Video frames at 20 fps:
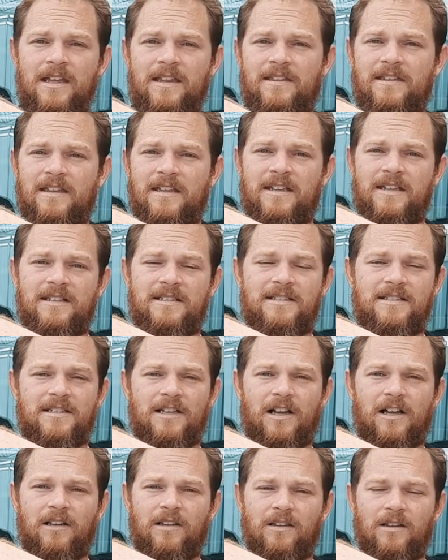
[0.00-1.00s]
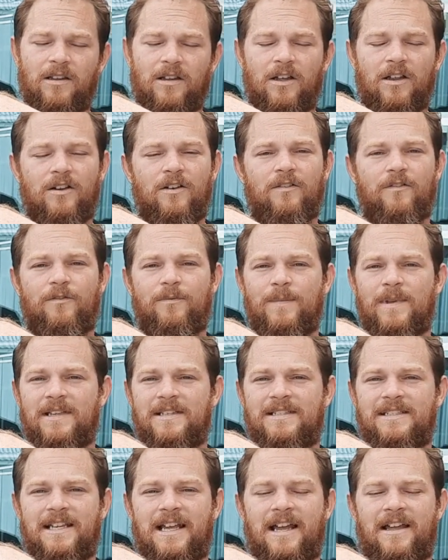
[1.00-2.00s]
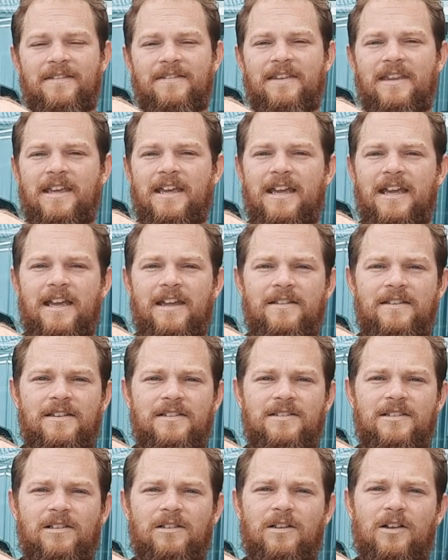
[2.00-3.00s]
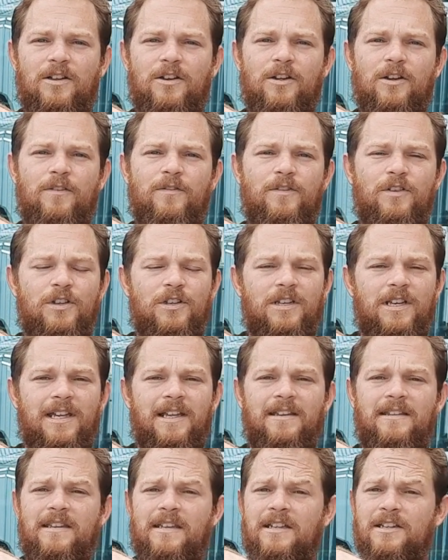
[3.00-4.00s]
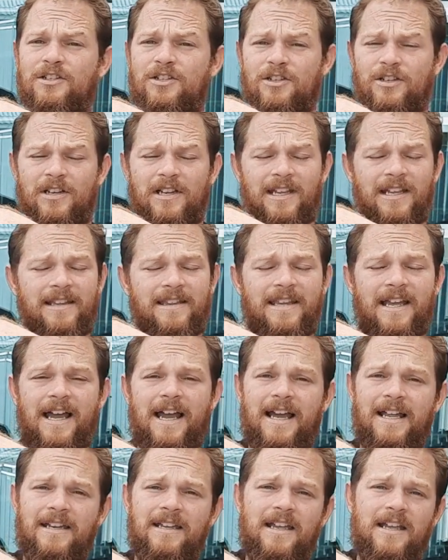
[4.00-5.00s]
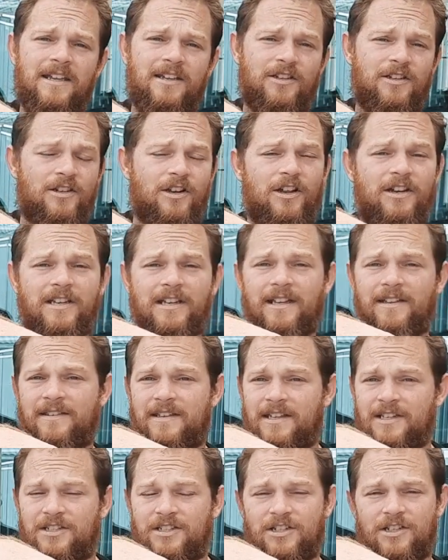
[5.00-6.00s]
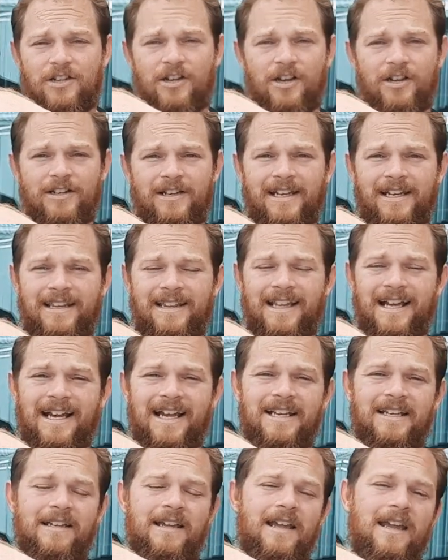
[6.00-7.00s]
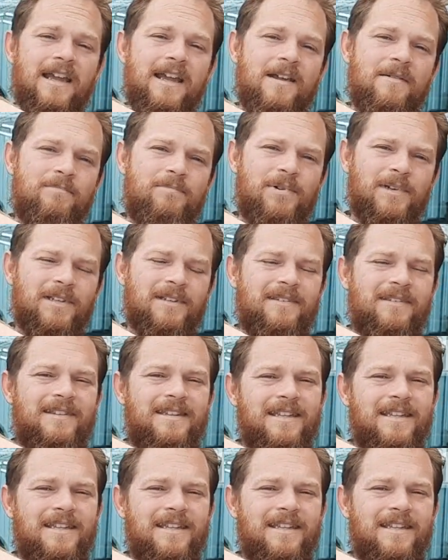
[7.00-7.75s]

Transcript: There's a lot of myths out there. There's a lot of you need this, you need that, you don't need this, you don't need that. But